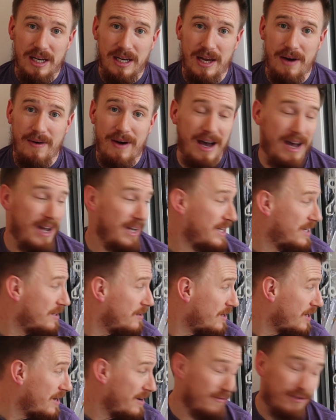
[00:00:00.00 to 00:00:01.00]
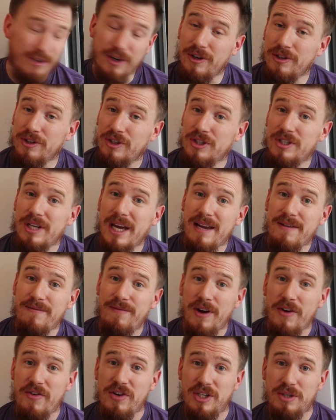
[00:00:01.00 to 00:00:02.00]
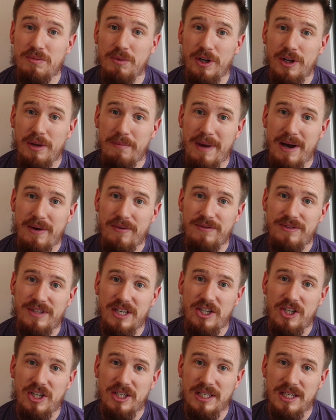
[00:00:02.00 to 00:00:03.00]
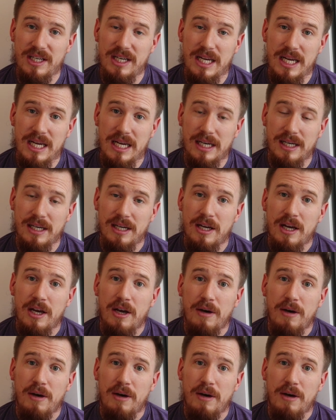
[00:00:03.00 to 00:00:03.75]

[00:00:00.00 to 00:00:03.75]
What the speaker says: Now, I've got just a very small amount of dishes in here,